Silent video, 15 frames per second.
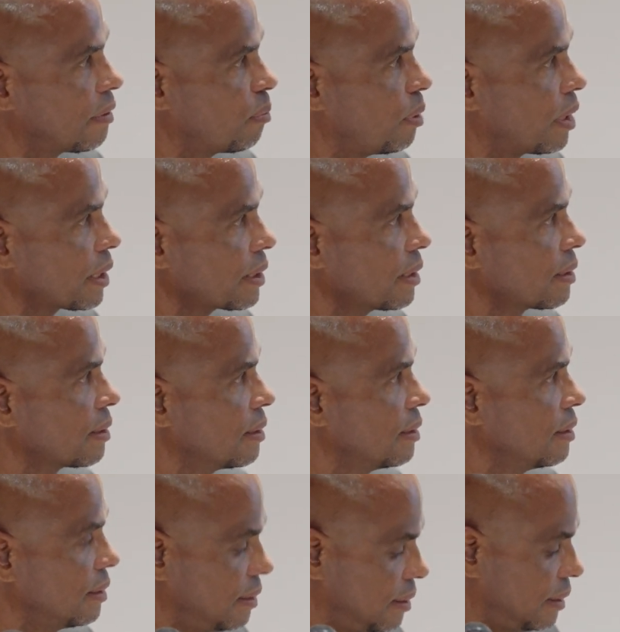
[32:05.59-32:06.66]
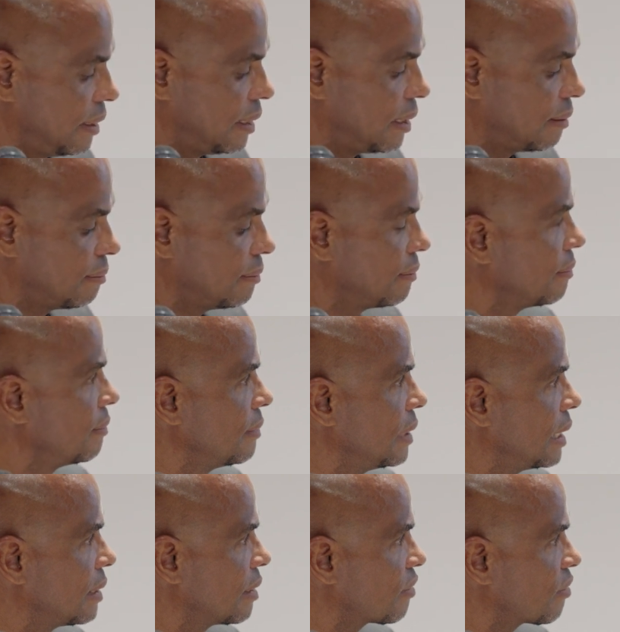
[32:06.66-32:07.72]
park, and
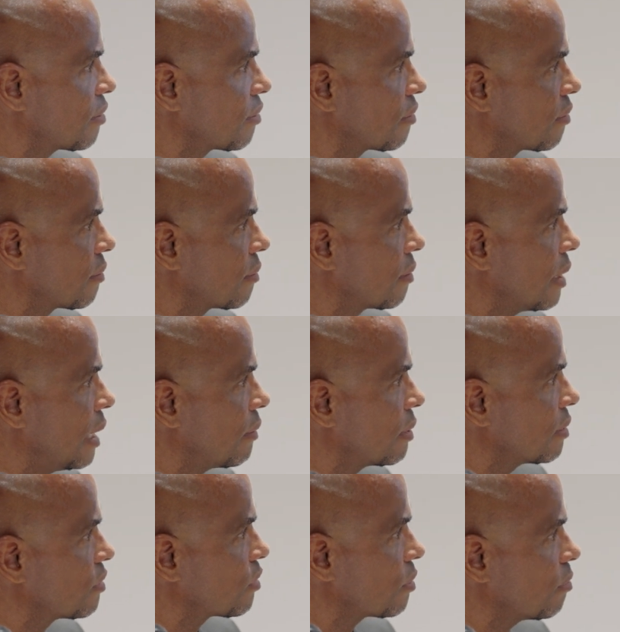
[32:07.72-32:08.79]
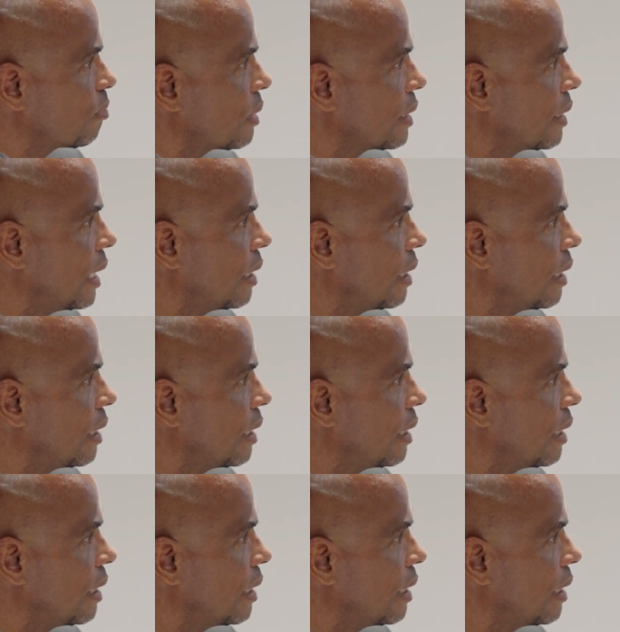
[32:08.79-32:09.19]
this is how it sort of played